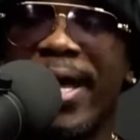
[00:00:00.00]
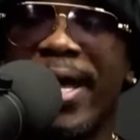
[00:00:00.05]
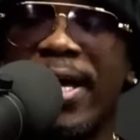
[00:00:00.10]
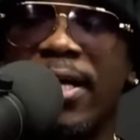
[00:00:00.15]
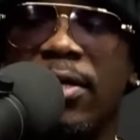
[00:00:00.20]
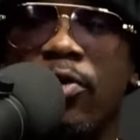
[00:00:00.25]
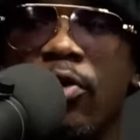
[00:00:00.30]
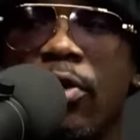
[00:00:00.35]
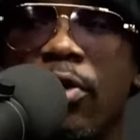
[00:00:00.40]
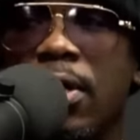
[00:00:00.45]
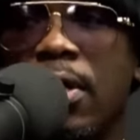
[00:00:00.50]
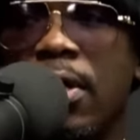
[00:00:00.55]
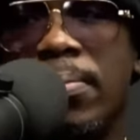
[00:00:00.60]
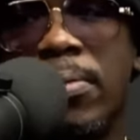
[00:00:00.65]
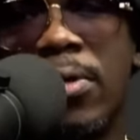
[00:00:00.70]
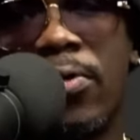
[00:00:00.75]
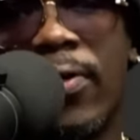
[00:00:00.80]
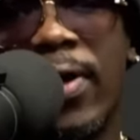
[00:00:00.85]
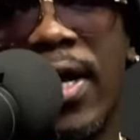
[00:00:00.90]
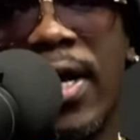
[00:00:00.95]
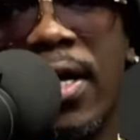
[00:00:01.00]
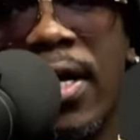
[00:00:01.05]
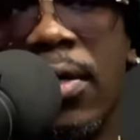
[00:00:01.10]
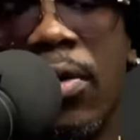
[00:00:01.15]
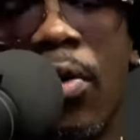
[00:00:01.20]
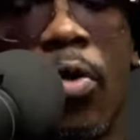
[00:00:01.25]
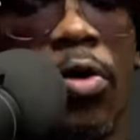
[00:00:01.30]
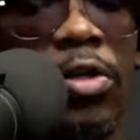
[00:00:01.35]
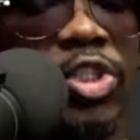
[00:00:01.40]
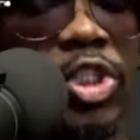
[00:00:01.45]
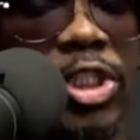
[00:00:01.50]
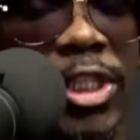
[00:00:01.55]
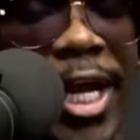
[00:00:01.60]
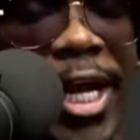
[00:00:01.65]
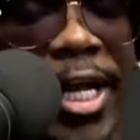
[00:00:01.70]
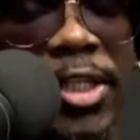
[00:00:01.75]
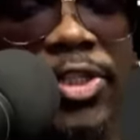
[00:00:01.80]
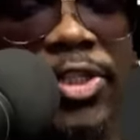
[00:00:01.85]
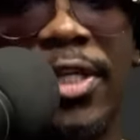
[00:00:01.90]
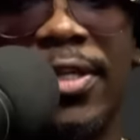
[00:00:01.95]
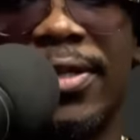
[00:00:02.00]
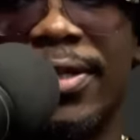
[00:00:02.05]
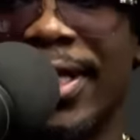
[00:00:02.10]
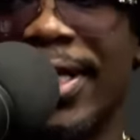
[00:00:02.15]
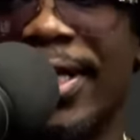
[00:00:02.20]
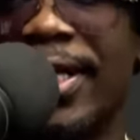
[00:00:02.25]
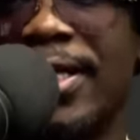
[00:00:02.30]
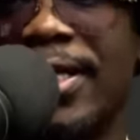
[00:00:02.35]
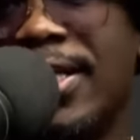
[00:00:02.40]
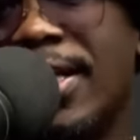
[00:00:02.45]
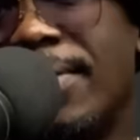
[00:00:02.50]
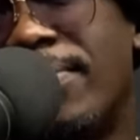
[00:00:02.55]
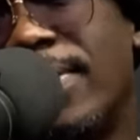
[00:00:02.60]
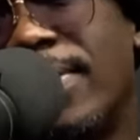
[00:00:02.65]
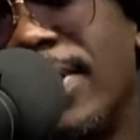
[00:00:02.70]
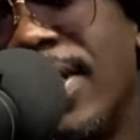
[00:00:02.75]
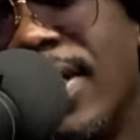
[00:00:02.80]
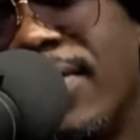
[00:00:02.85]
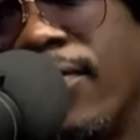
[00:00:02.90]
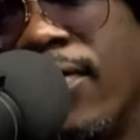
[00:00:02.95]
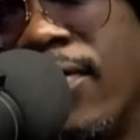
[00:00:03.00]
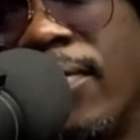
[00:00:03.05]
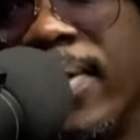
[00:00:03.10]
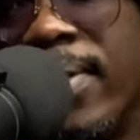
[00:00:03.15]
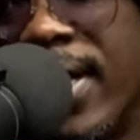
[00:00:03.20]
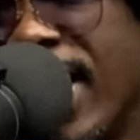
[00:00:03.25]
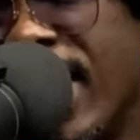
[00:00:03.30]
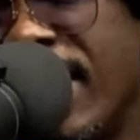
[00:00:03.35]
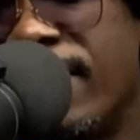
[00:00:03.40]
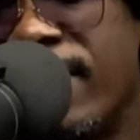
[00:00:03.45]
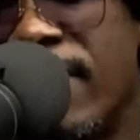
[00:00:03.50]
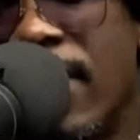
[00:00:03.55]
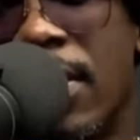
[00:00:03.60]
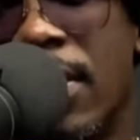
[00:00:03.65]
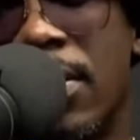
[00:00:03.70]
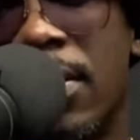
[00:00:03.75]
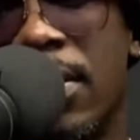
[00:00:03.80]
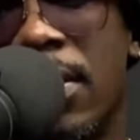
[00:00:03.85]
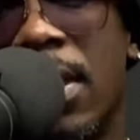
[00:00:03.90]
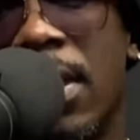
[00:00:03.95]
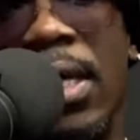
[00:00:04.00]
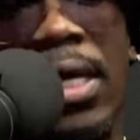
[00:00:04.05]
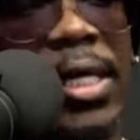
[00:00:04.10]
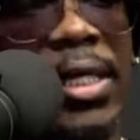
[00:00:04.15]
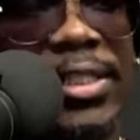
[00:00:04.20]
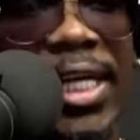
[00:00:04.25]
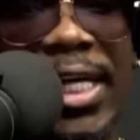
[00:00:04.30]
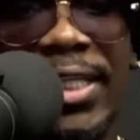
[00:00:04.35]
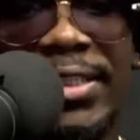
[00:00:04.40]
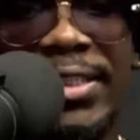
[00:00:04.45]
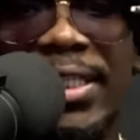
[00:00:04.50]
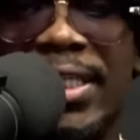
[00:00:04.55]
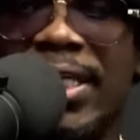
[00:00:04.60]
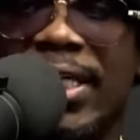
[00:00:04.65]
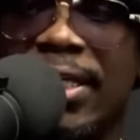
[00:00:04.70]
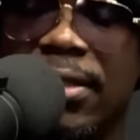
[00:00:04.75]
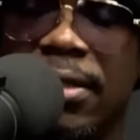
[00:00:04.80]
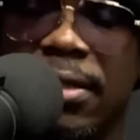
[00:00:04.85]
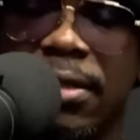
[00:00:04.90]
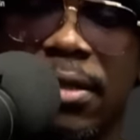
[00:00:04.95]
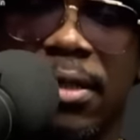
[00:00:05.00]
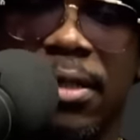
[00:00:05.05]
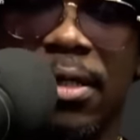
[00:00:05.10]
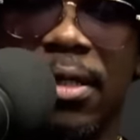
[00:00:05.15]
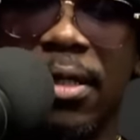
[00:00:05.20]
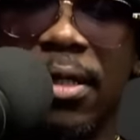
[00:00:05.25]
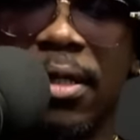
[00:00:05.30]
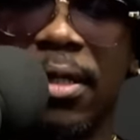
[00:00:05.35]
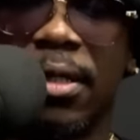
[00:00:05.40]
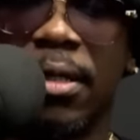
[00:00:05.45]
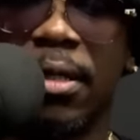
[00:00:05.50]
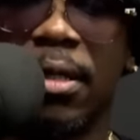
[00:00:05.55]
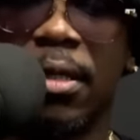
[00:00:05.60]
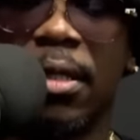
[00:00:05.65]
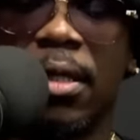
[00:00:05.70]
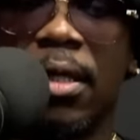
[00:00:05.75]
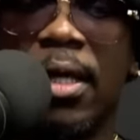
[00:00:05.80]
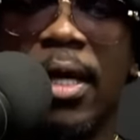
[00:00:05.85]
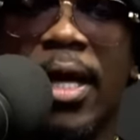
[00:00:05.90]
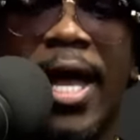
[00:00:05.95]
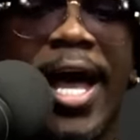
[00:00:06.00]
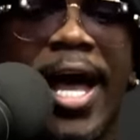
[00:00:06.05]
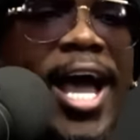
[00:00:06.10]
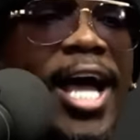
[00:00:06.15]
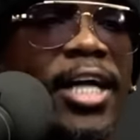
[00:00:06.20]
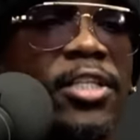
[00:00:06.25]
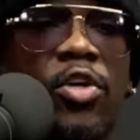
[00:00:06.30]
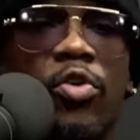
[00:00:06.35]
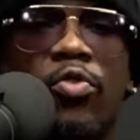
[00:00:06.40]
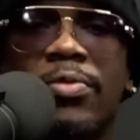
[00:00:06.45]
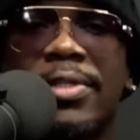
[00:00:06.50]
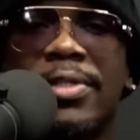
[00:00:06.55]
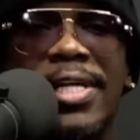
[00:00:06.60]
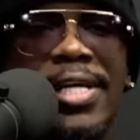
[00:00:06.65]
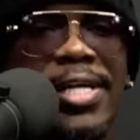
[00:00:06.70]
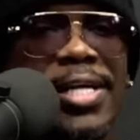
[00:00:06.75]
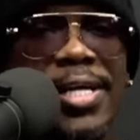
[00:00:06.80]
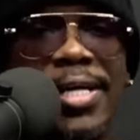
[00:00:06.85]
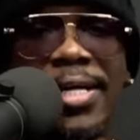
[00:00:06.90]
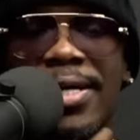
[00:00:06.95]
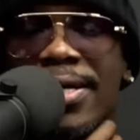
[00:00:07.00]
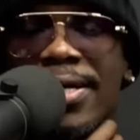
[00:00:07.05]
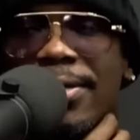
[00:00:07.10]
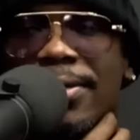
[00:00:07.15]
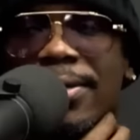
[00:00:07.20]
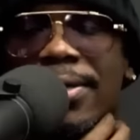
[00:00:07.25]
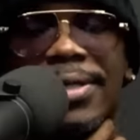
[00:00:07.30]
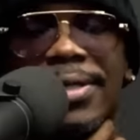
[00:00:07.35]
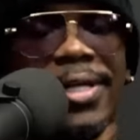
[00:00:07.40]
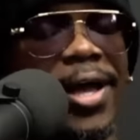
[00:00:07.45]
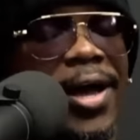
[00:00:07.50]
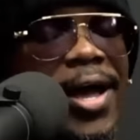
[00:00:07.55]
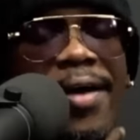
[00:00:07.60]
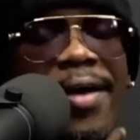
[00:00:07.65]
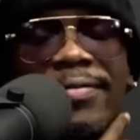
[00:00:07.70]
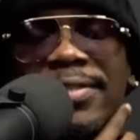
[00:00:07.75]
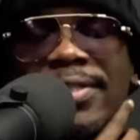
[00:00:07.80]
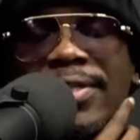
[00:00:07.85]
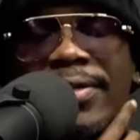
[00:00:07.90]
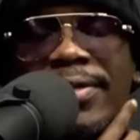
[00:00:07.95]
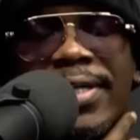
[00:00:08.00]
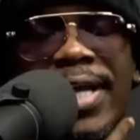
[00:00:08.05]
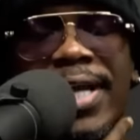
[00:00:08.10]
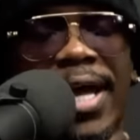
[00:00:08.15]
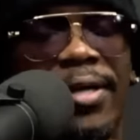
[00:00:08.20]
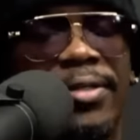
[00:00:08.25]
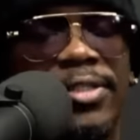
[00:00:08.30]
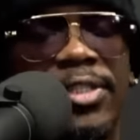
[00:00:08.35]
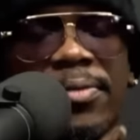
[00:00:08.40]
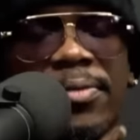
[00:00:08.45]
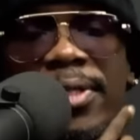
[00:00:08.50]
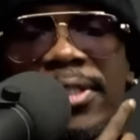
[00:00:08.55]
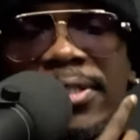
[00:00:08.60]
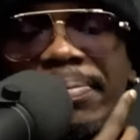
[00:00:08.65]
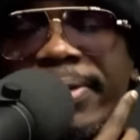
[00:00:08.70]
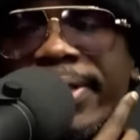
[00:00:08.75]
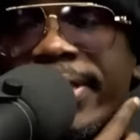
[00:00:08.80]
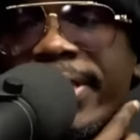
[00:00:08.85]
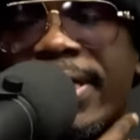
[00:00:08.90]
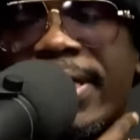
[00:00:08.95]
or upgrade or change their thinking, their belief, or behavior. That's it. I don't need, you know, I have turned down so much money.